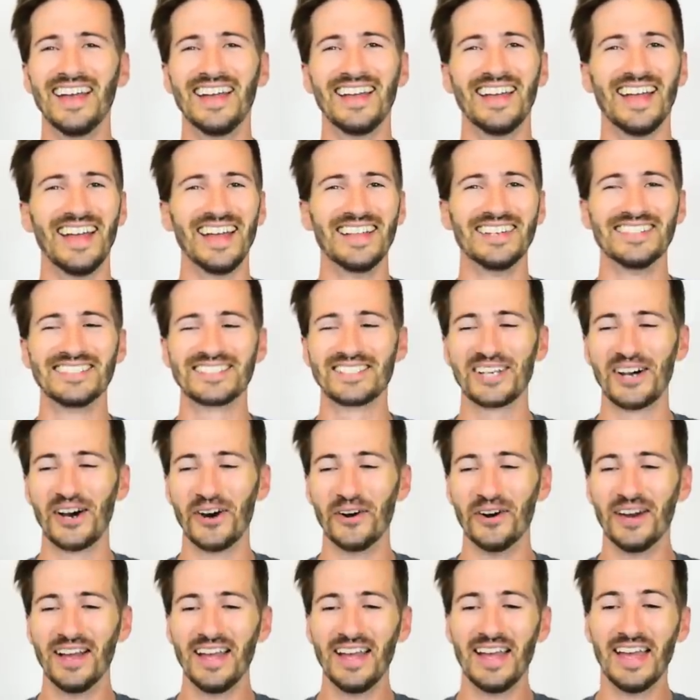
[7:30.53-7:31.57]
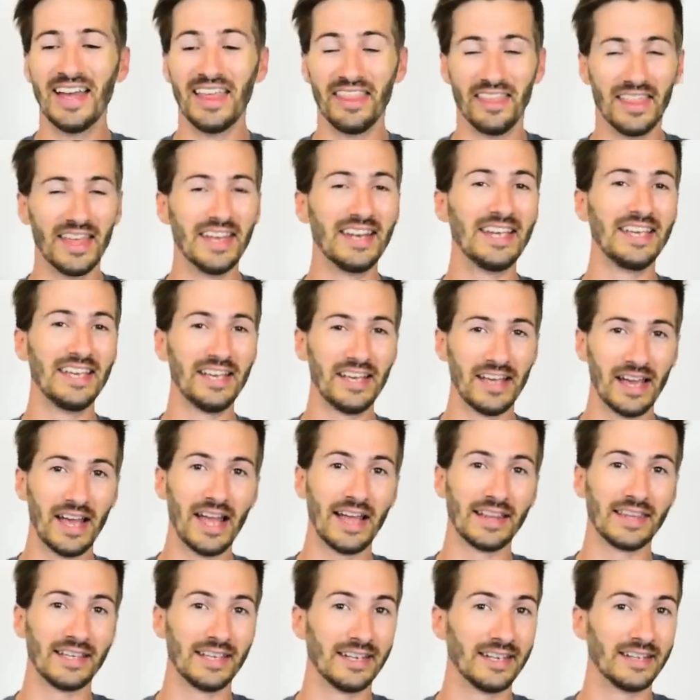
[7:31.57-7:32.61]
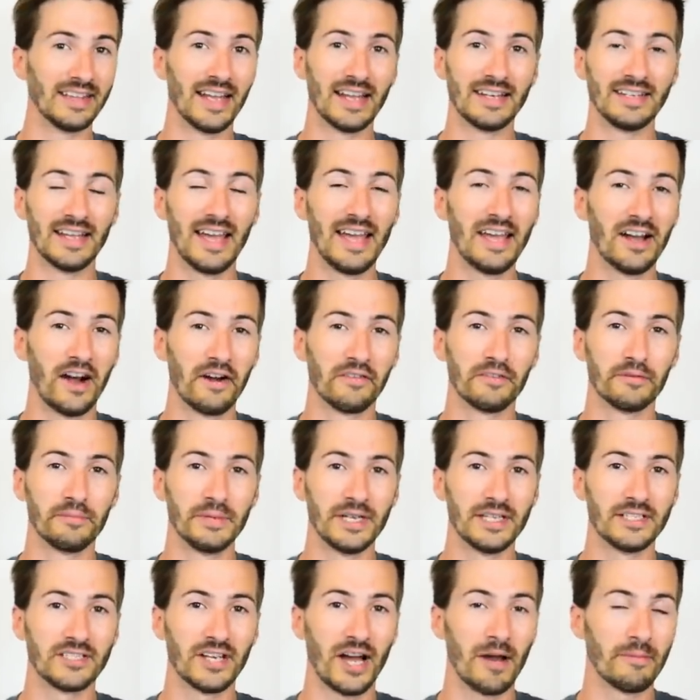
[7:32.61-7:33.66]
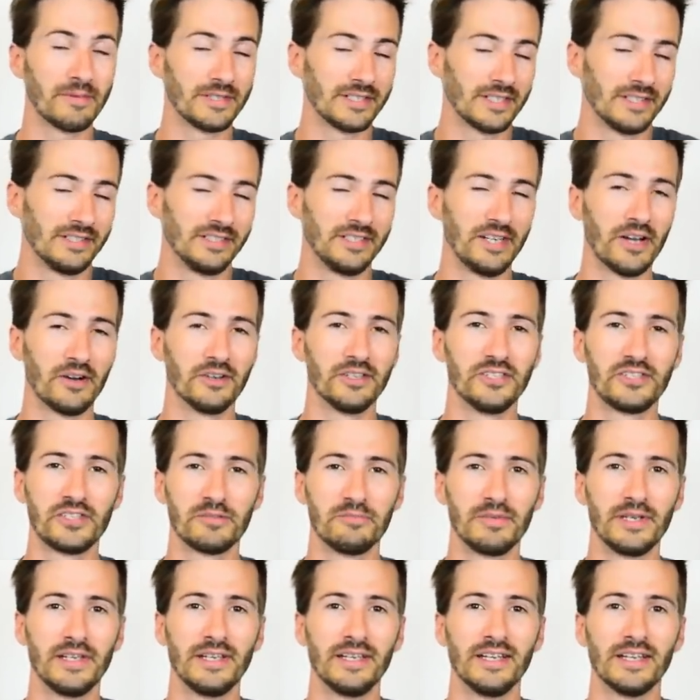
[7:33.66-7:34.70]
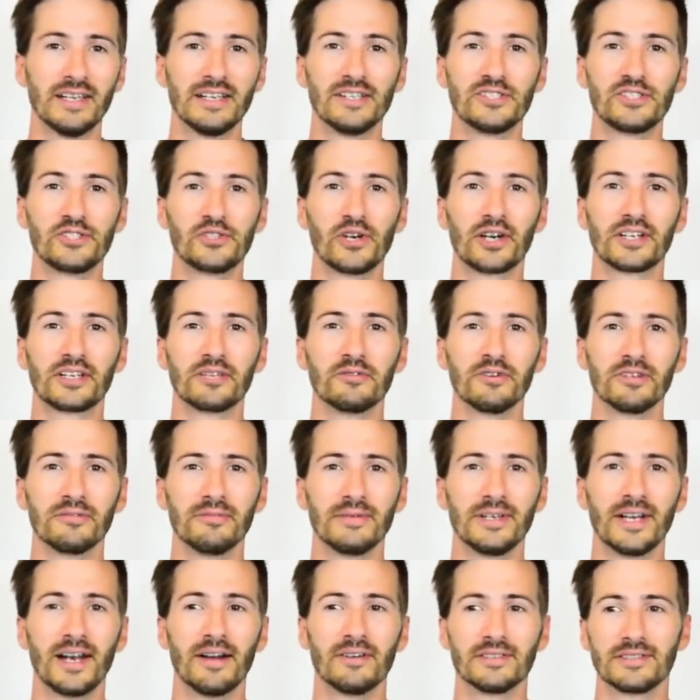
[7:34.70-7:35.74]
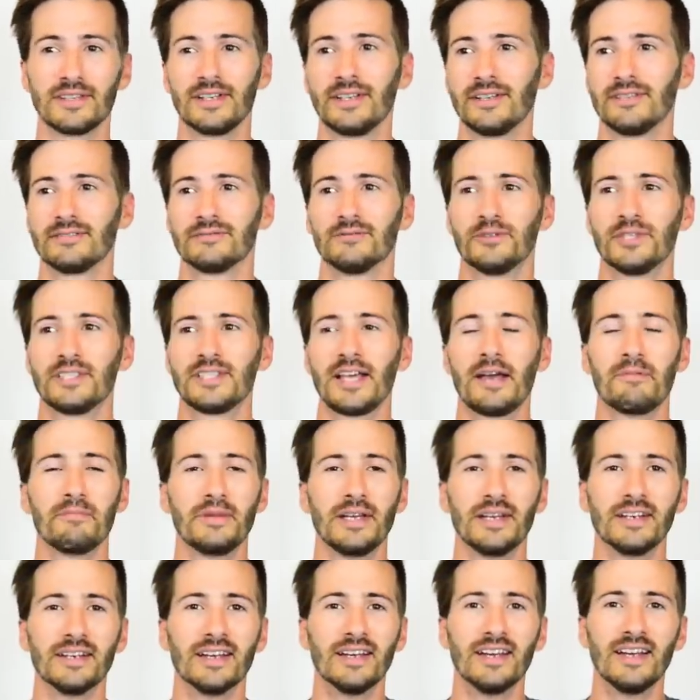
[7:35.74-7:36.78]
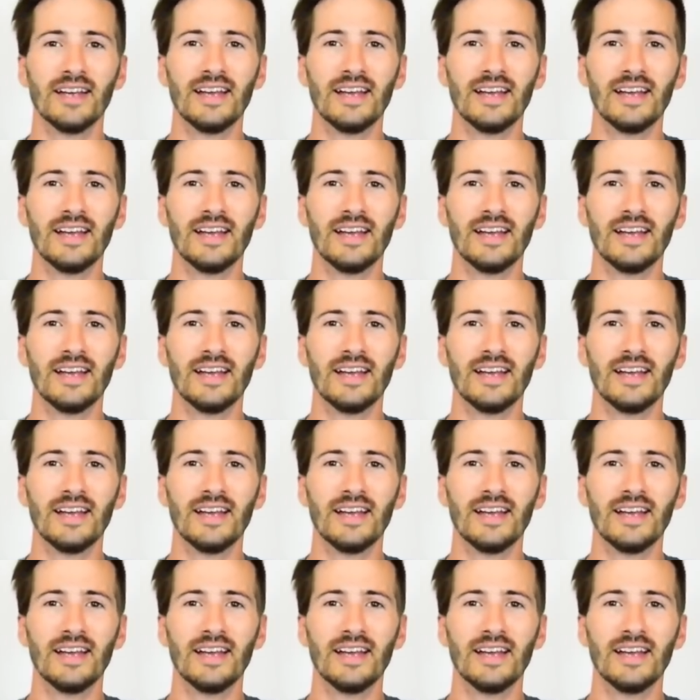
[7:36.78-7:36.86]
And so then he, at the end of that day, offered me a job. He said, yo, you should be an instructor with me. And I was like, what does that mean?